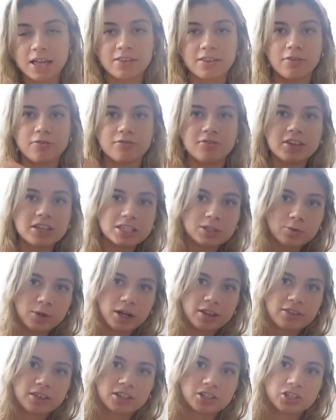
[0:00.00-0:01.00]
Then this one
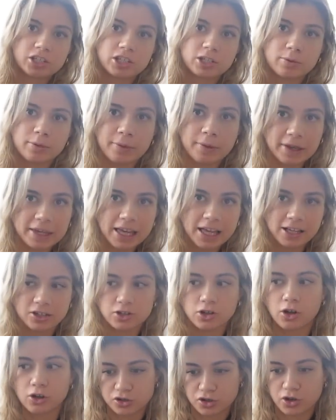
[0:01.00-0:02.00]
I think is just gonna be my
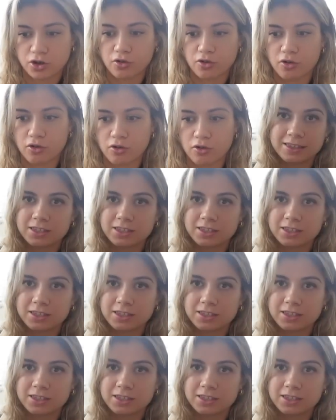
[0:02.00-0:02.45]
catch-all journal.